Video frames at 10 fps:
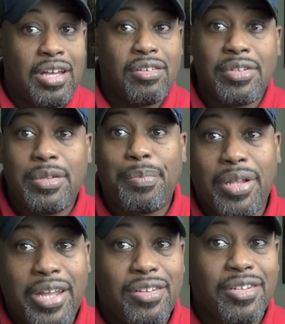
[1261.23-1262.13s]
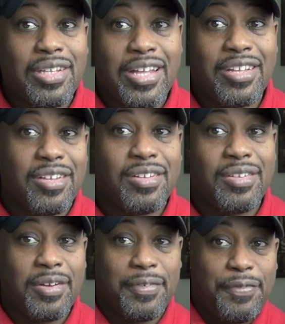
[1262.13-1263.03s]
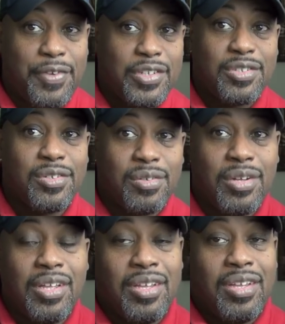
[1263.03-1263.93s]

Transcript: I don't really plan on like official,